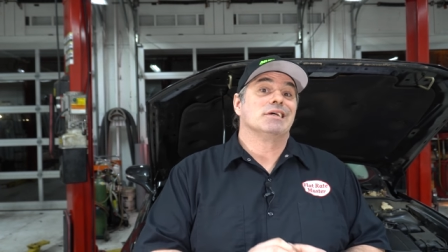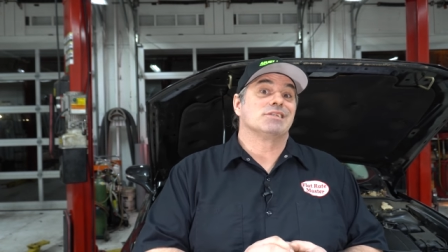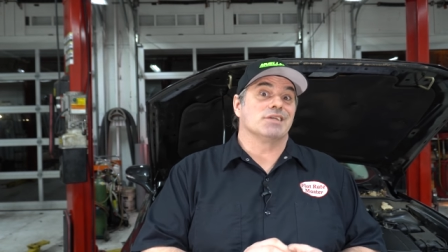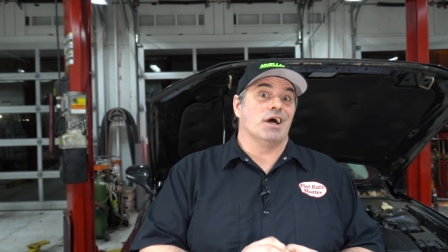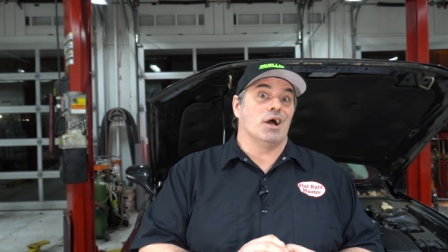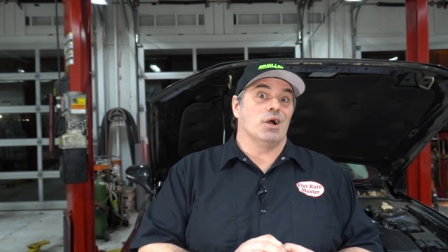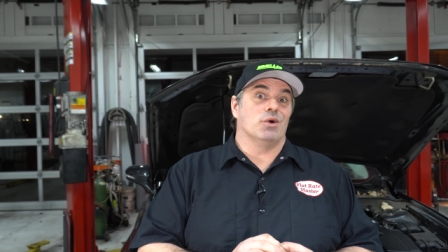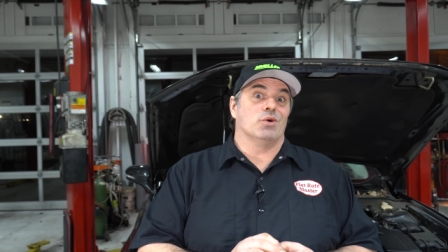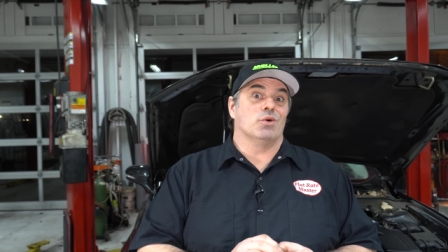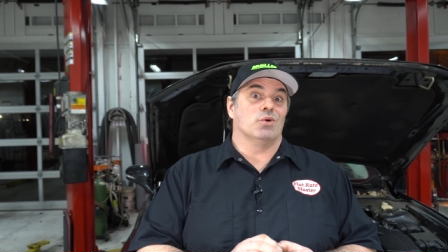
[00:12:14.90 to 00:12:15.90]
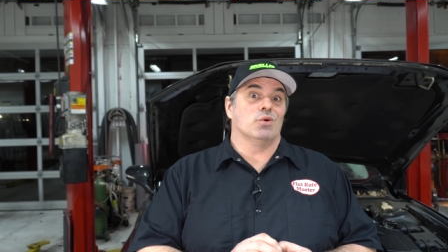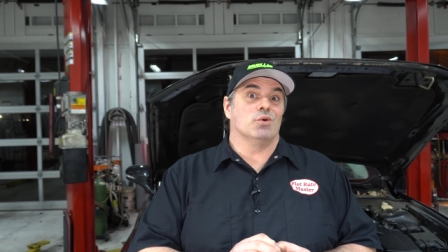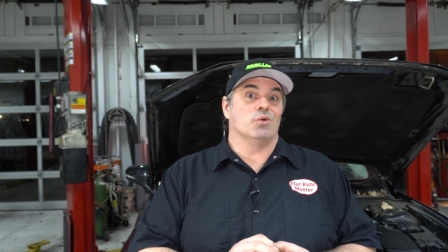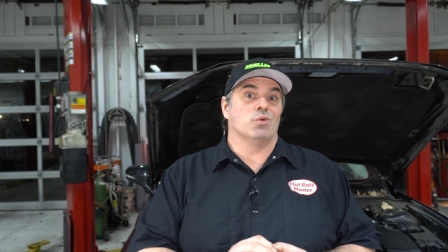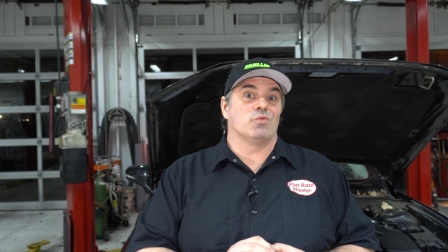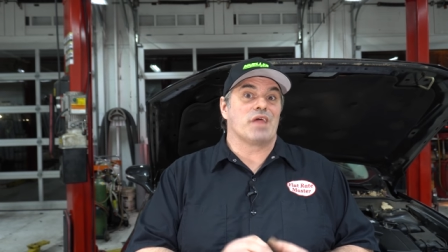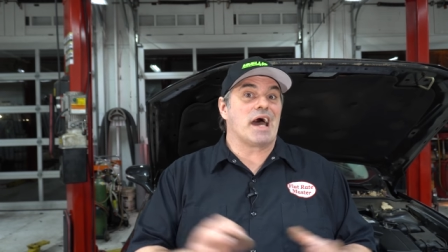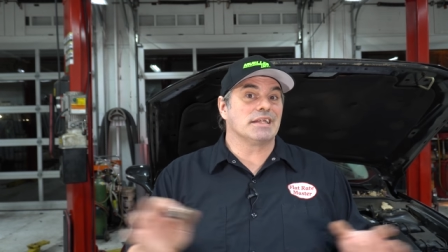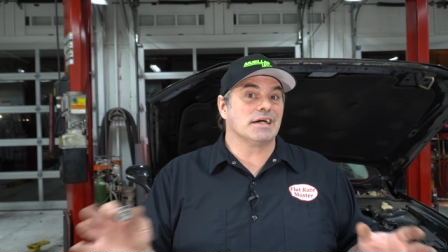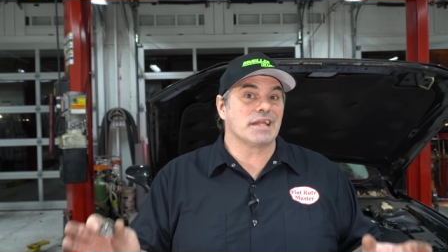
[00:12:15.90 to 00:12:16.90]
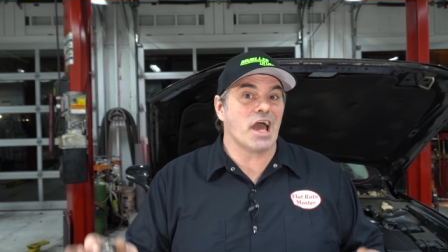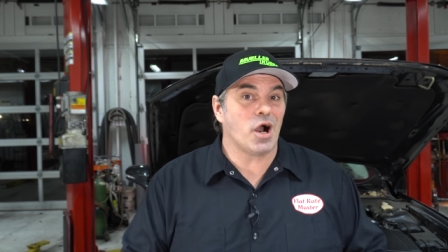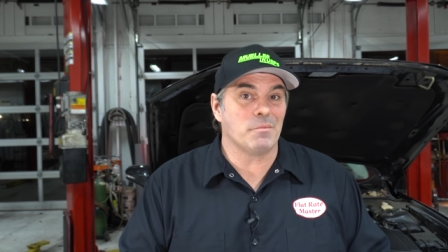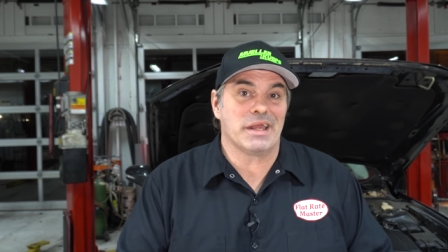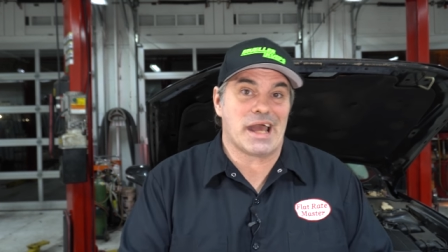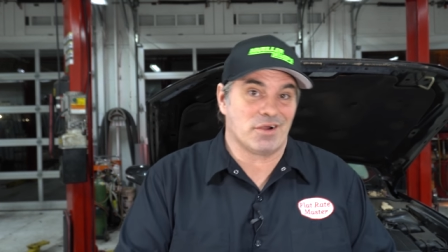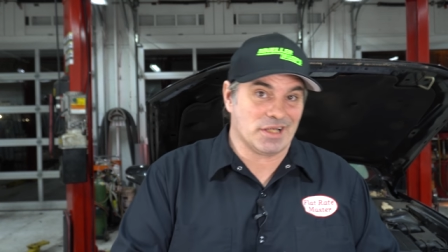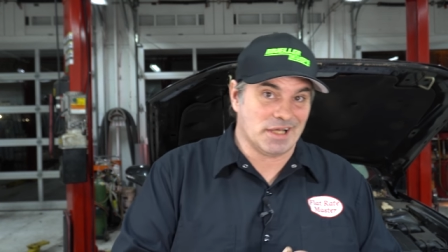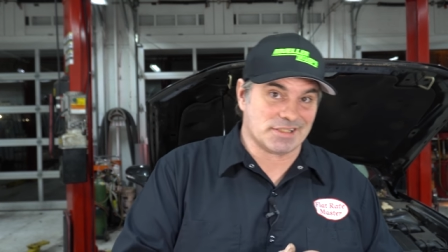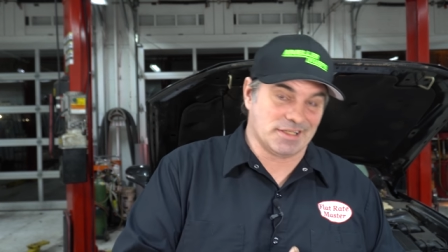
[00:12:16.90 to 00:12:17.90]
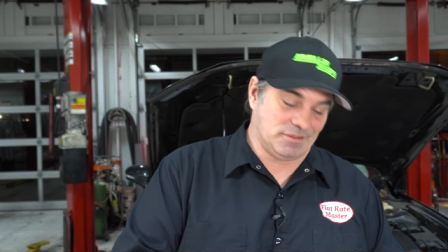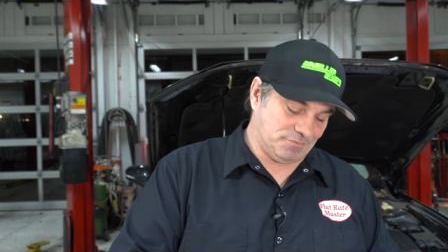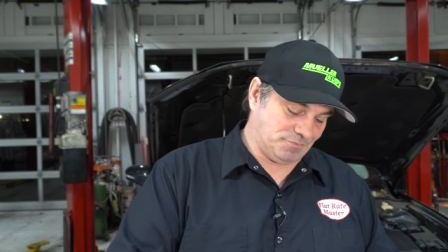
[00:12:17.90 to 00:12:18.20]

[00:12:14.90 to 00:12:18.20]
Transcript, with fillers: So that doesn't help me now, does it?